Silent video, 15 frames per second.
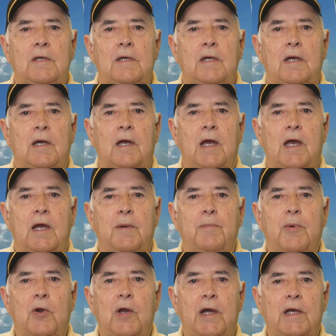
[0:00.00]
a high
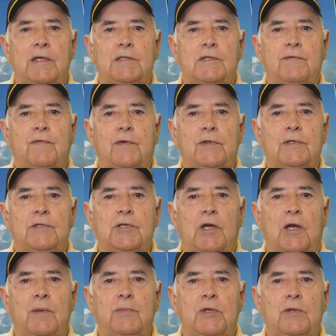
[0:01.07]
price for the
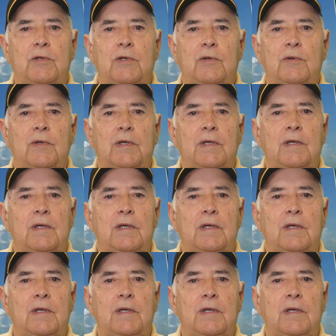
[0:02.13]
job you do